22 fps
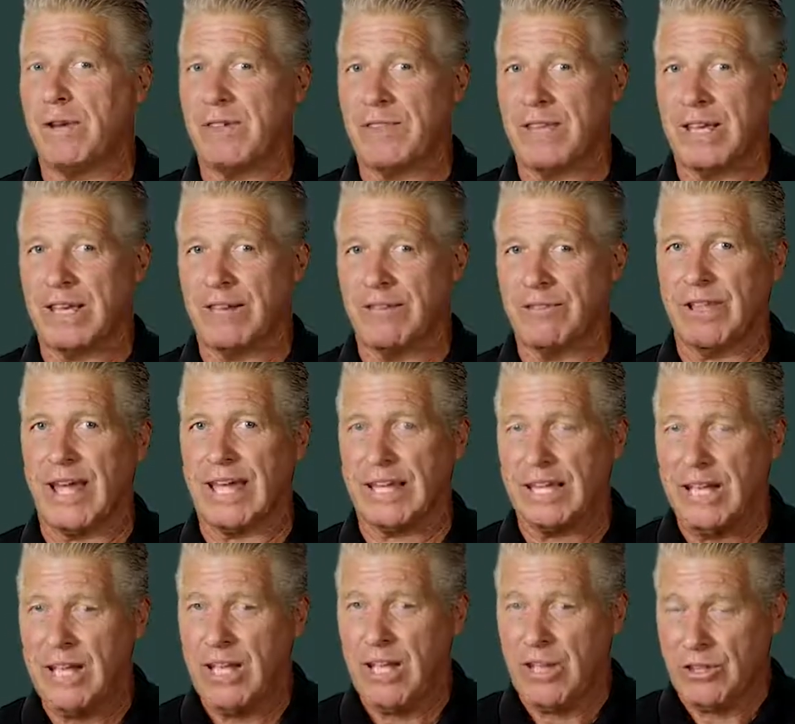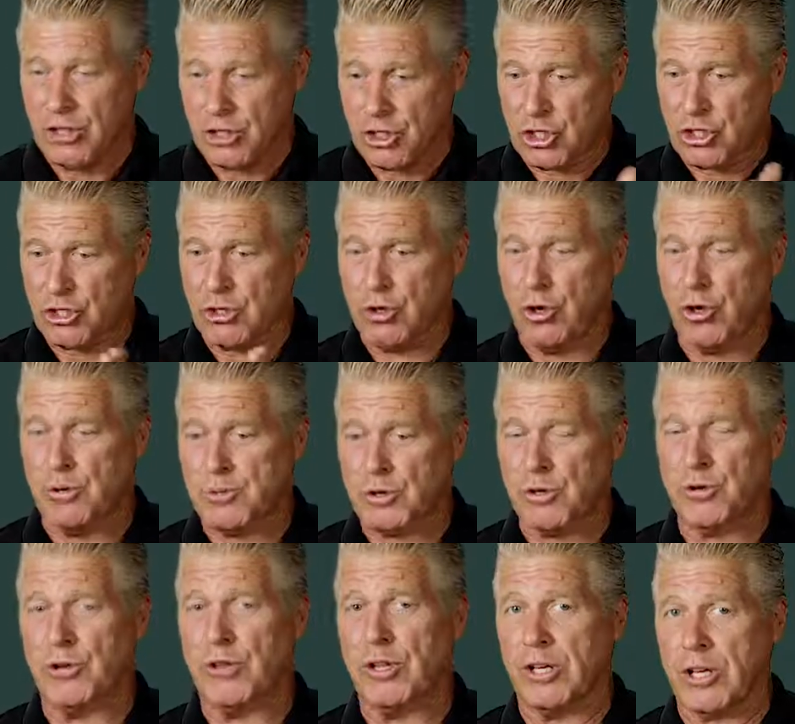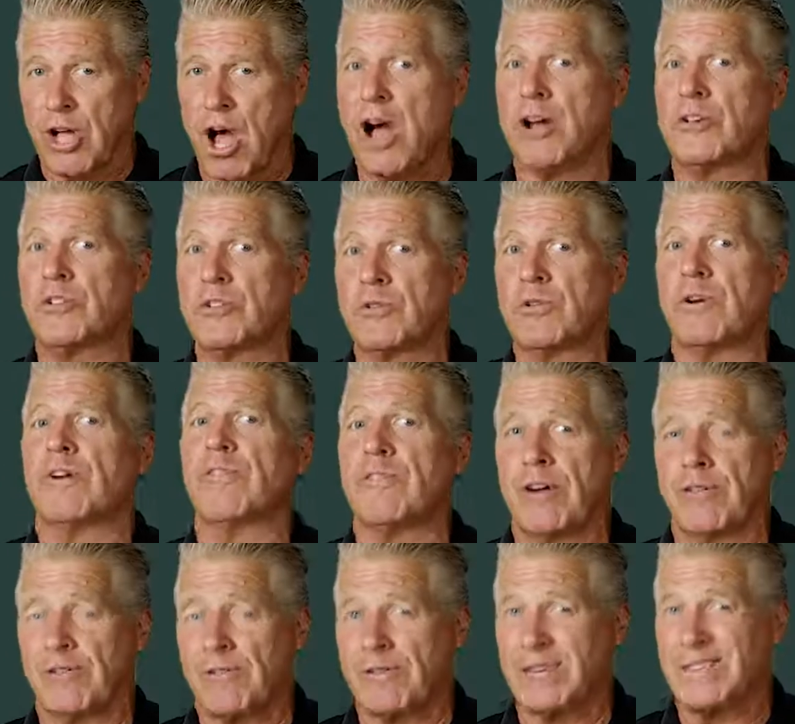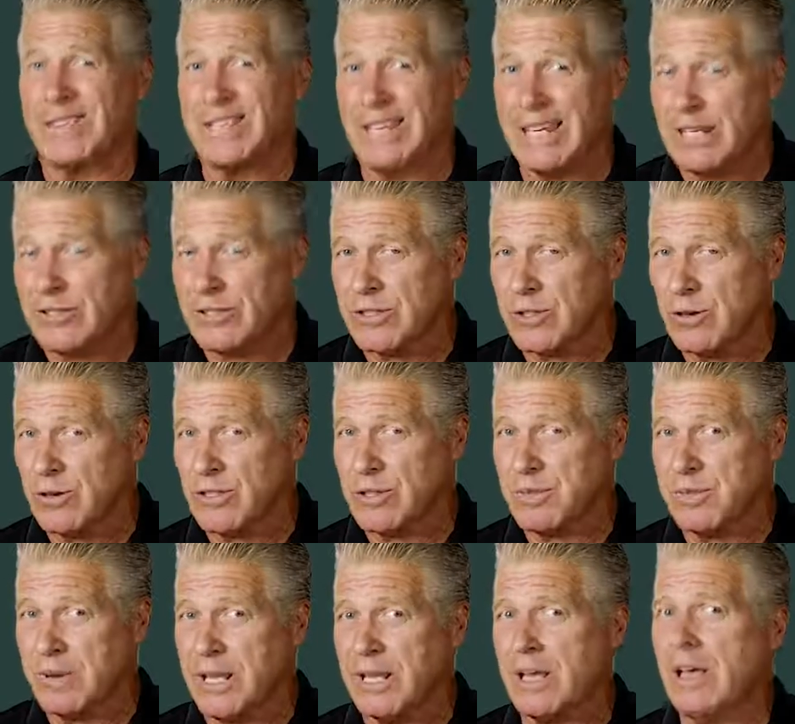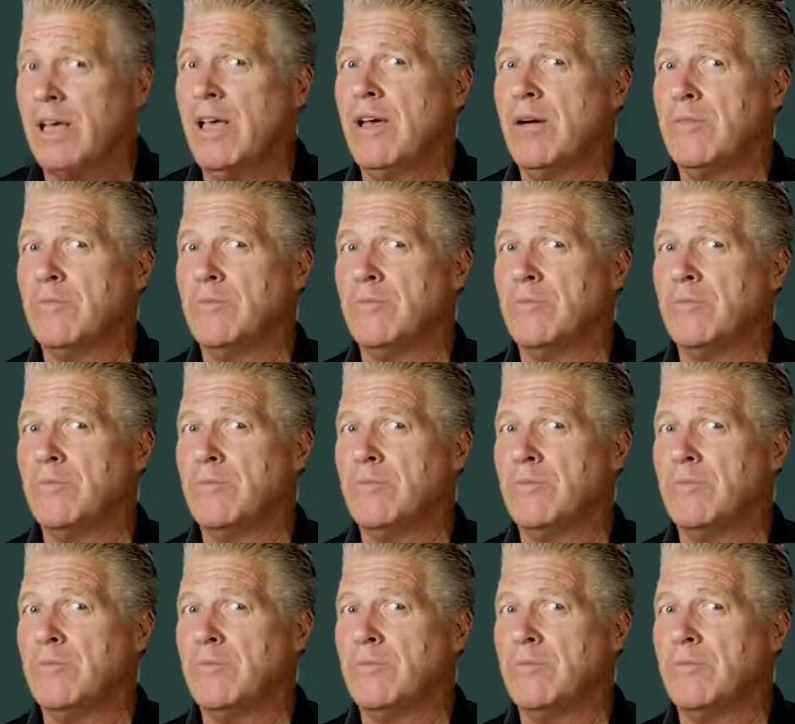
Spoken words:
we think of like the sculpture or the contour of our physique, so to speak.